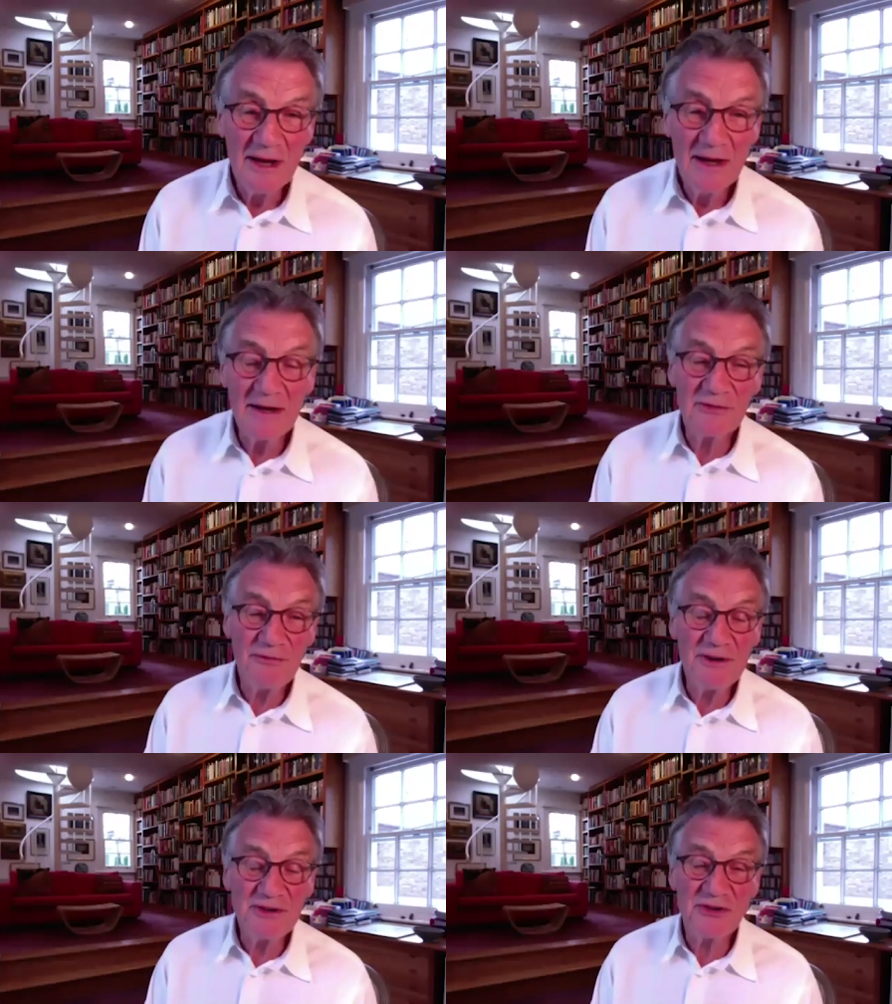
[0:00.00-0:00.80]
Yes, the
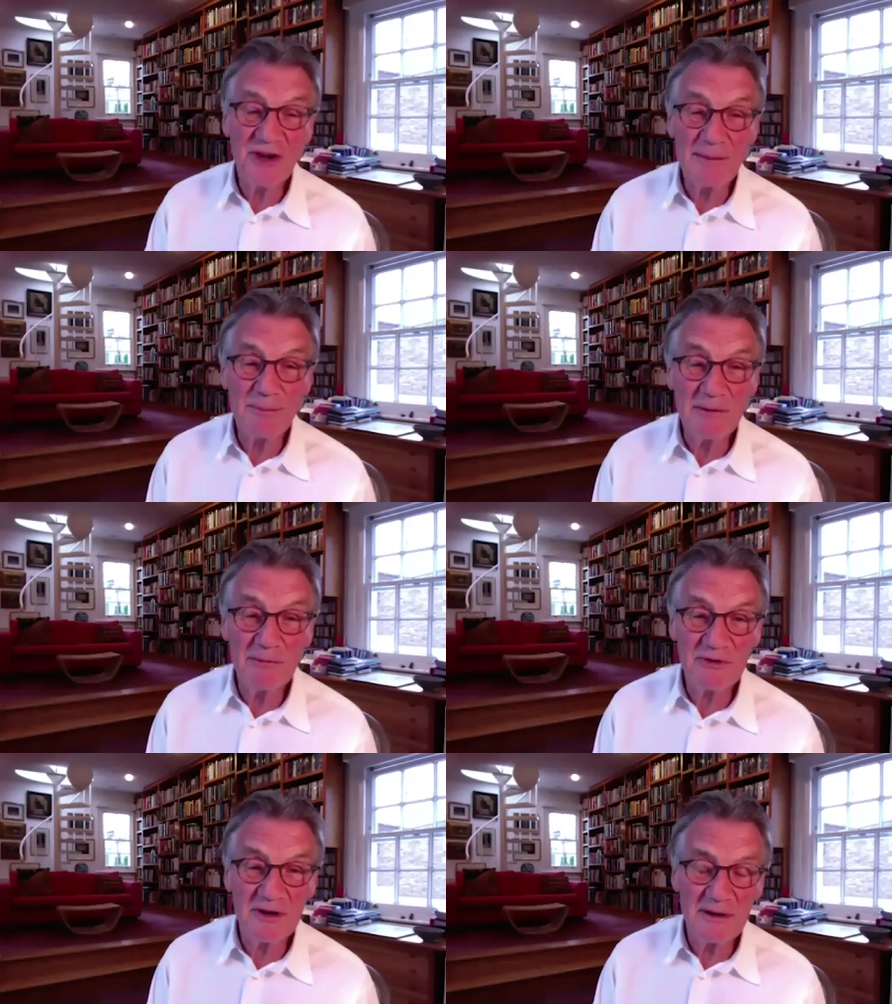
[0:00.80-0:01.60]
fish slapping
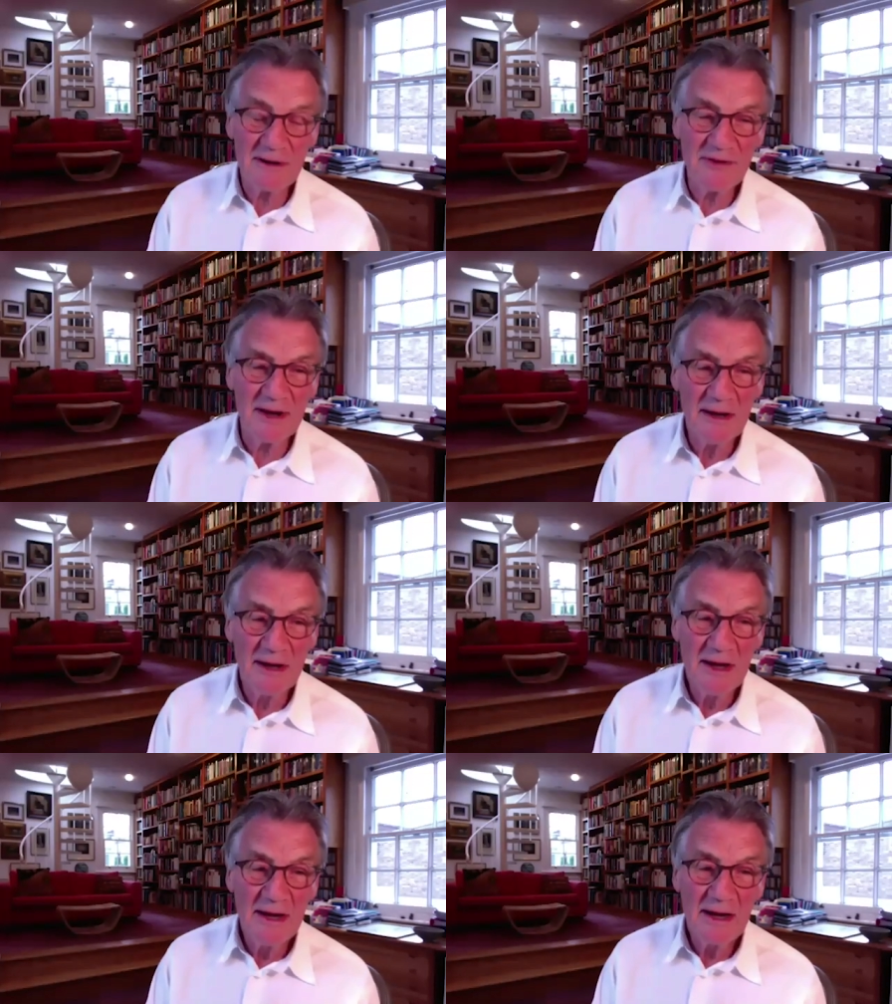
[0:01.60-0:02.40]
was, I, I think,
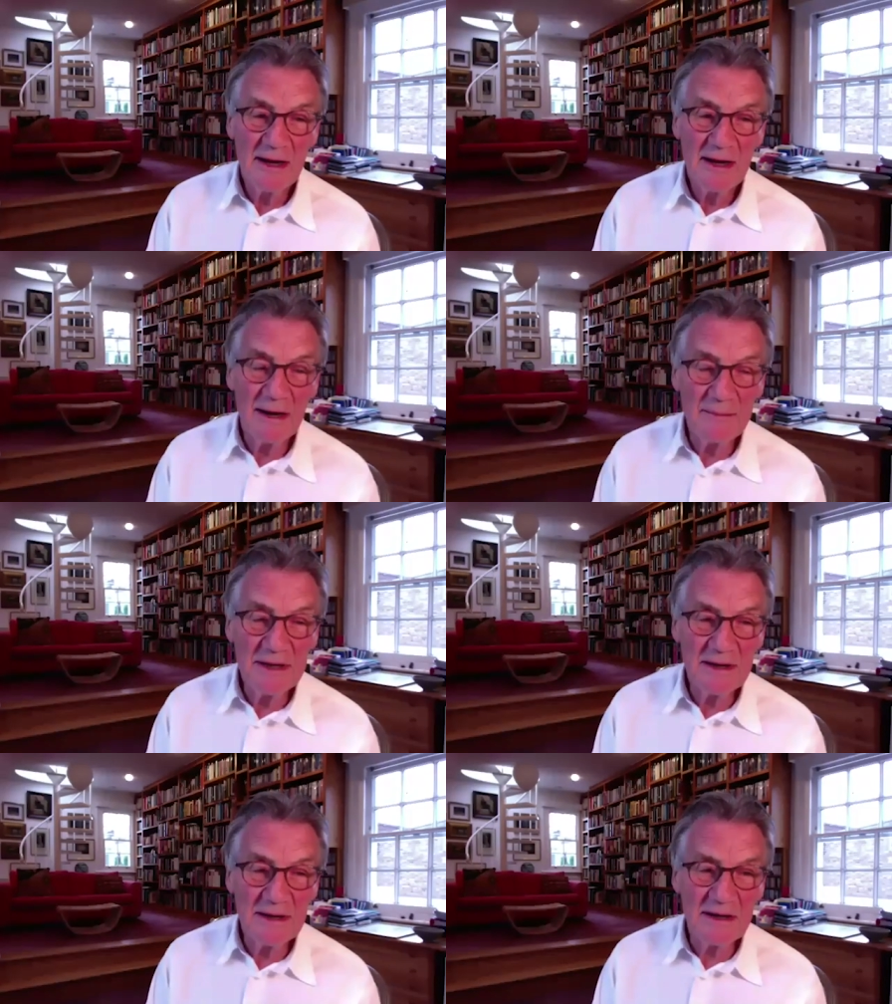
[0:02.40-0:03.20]
I
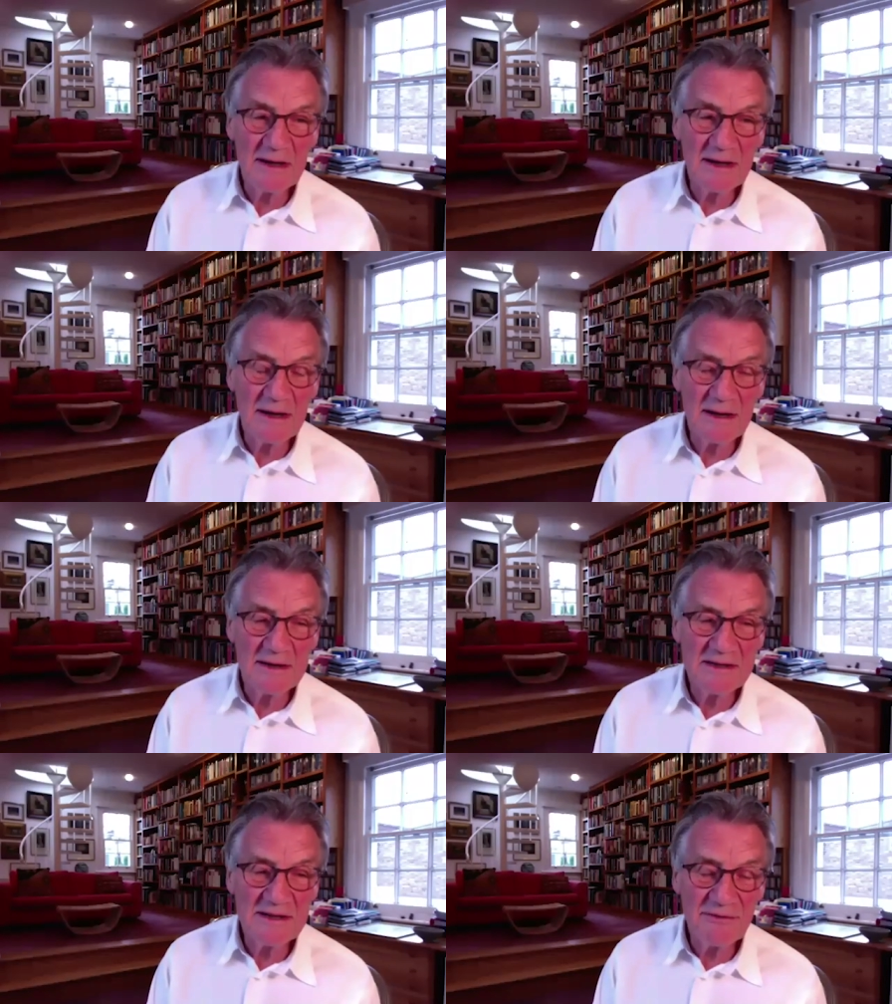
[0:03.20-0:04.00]
mean, I, I,
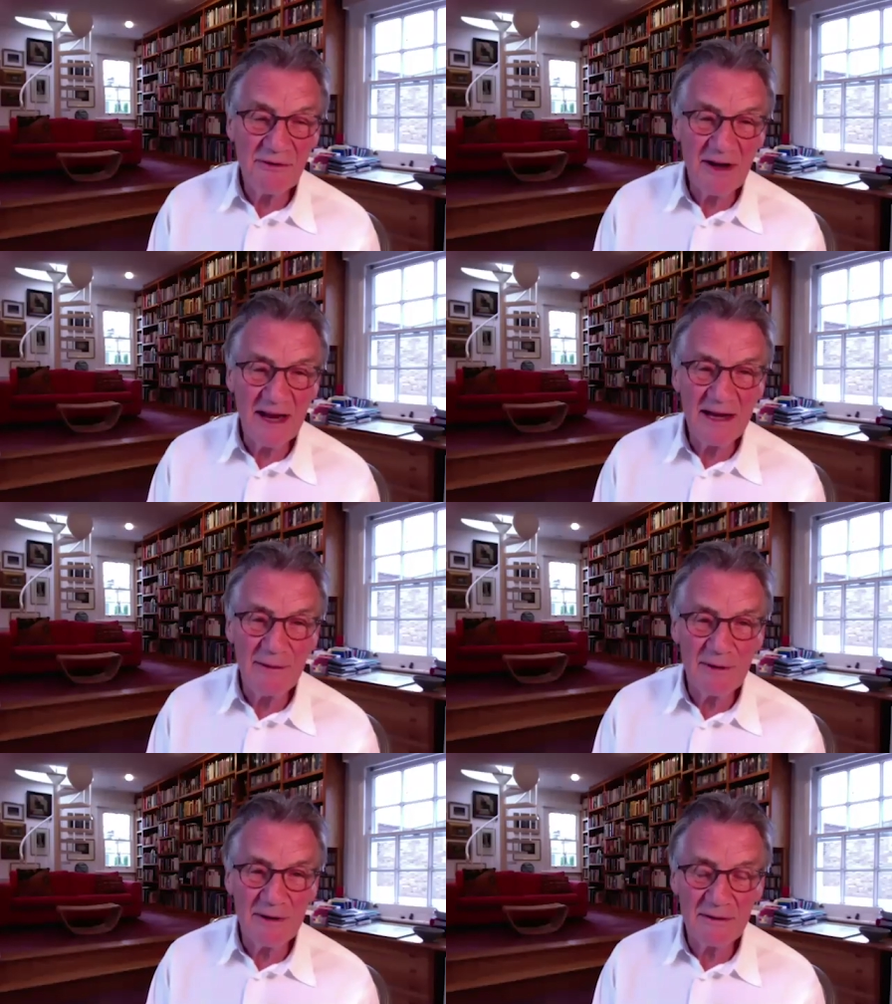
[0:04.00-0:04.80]
I, defy
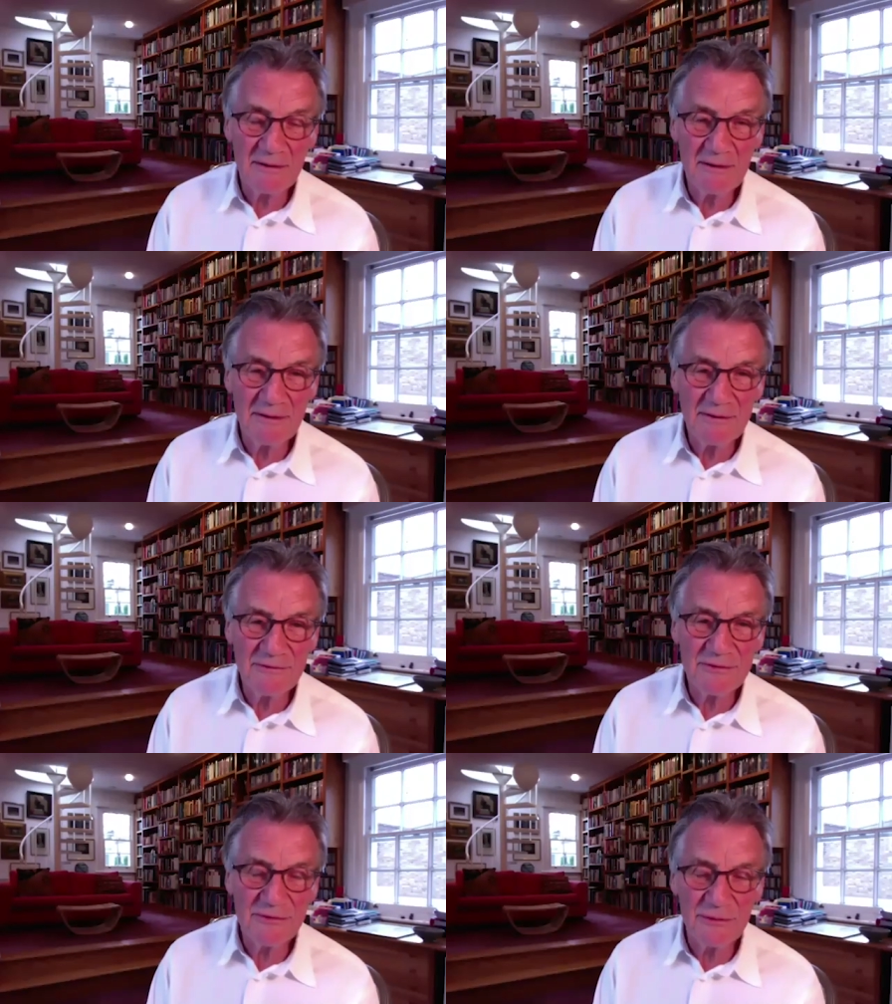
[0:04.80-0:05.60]
anyone
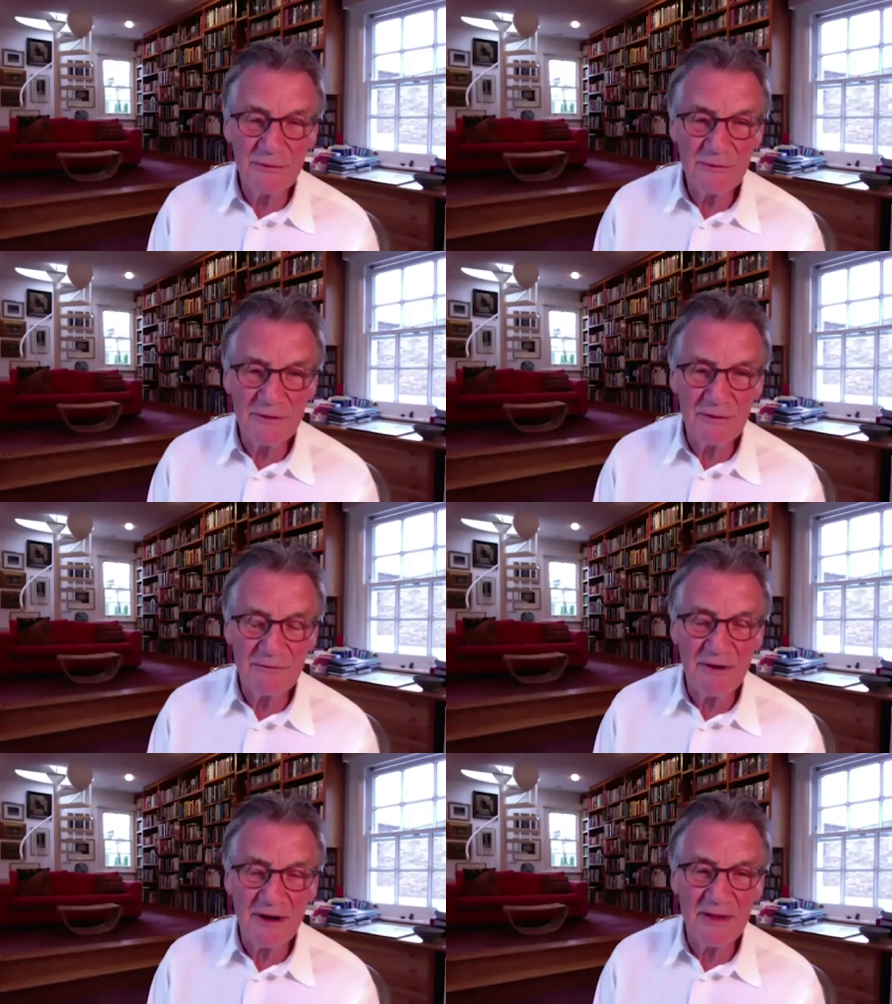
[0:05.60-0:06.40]
to not
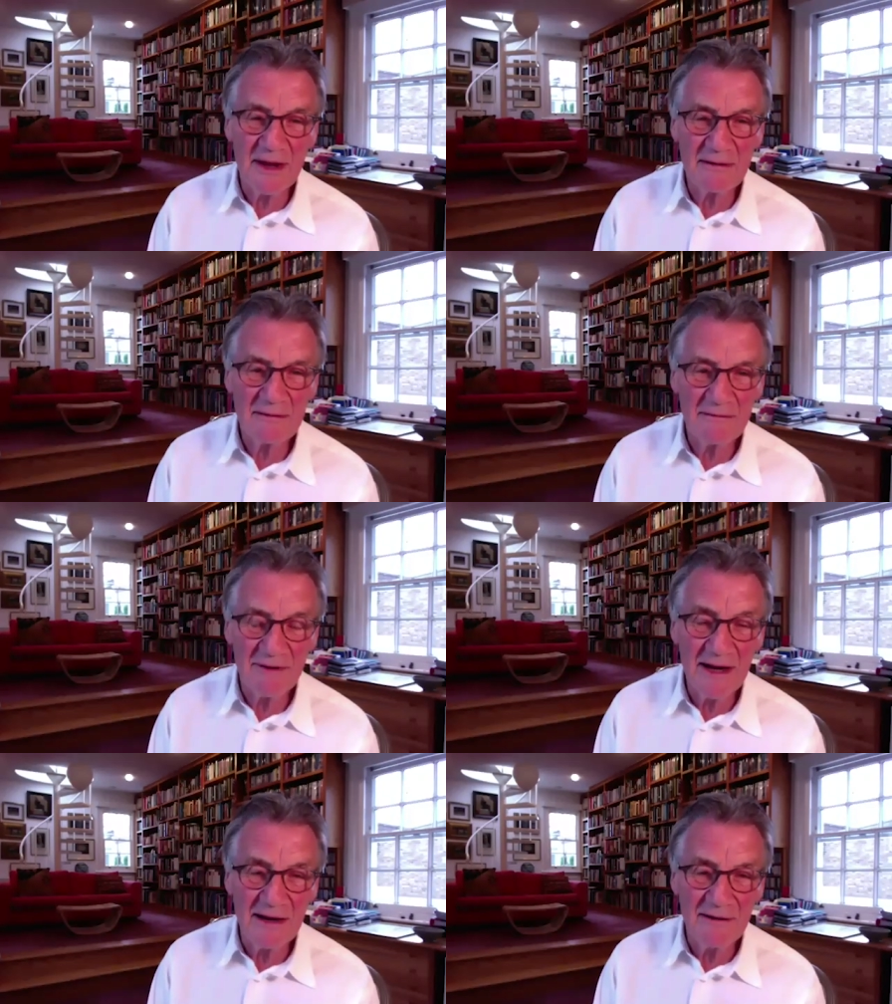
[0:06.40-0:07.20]
find that
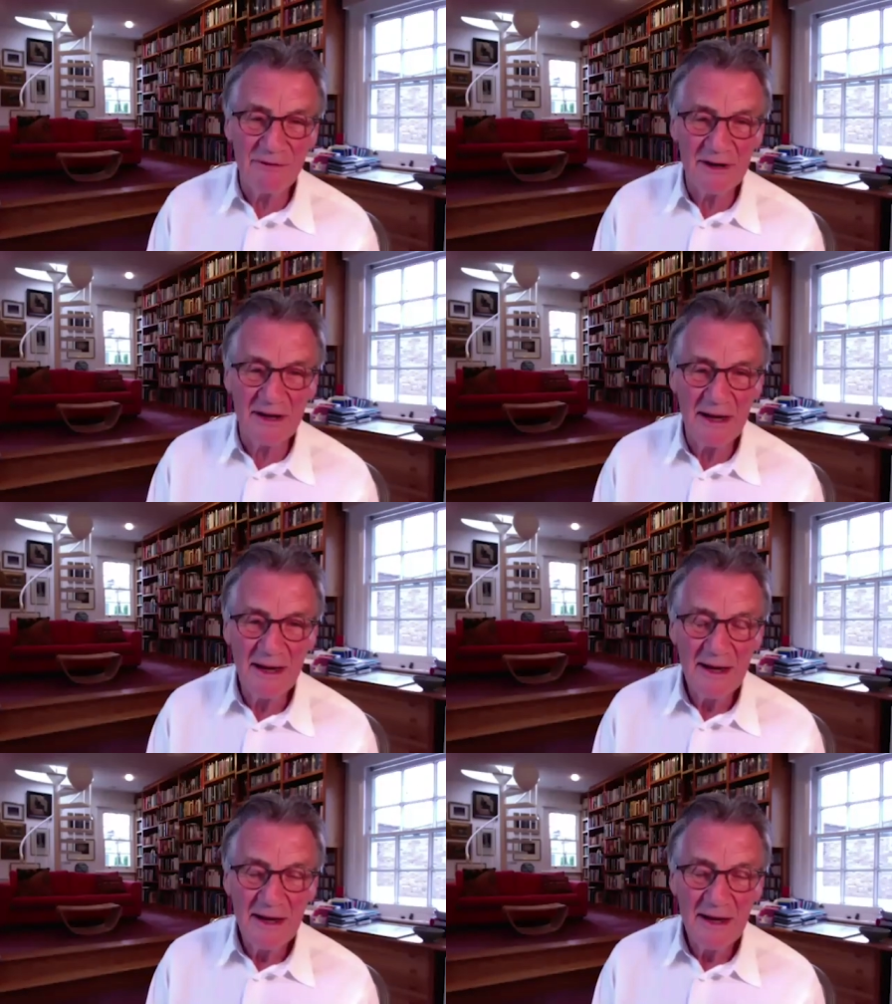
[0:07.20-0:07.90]
vaguely funny.